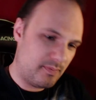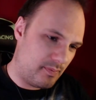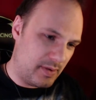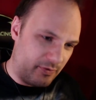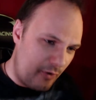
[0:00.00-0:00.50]

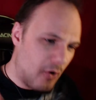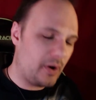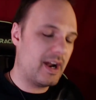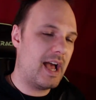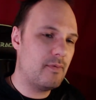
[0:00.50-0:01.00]

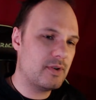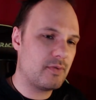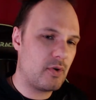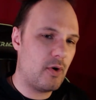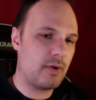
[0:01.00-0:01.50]
before I would
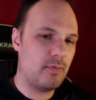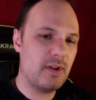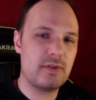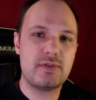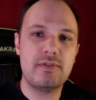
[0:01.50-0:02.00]
record
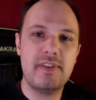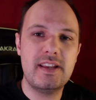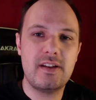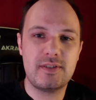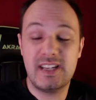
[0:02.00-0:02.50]
1 or 2
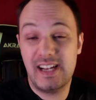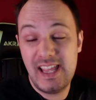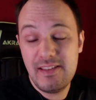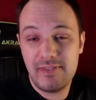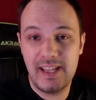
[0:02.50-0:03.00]
videos in an
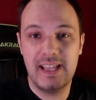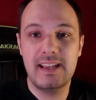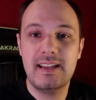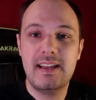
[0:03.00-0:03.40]
evening,